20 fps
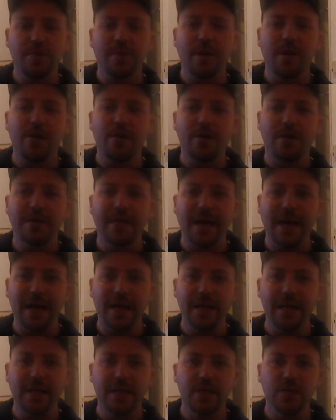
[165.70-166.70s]
about
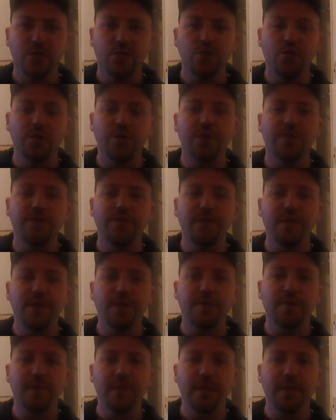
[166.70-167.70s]
Kali during the
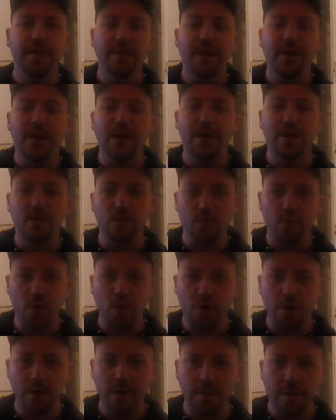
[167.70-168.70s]
Philippine-American
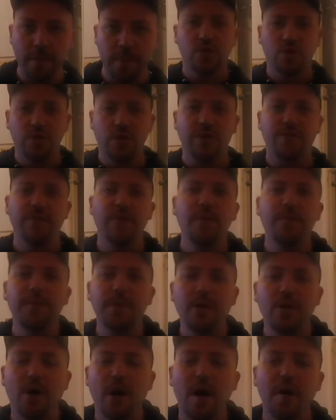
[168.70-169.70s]
War. So the
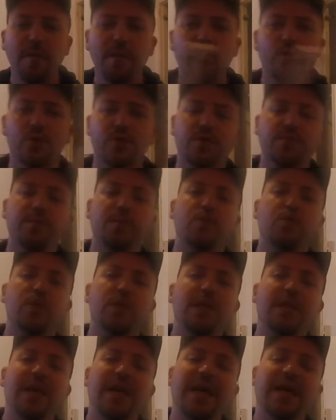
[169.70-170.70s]
Filipino army was
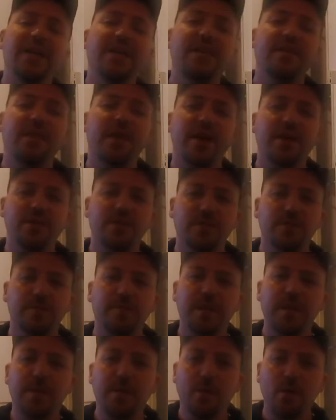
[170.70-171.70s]
between 80,000
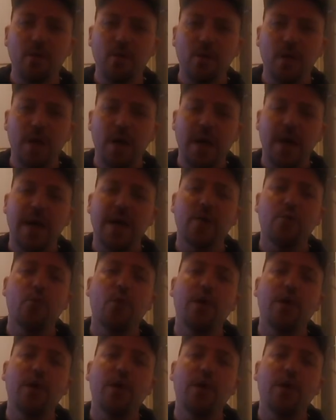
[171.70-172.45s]
people and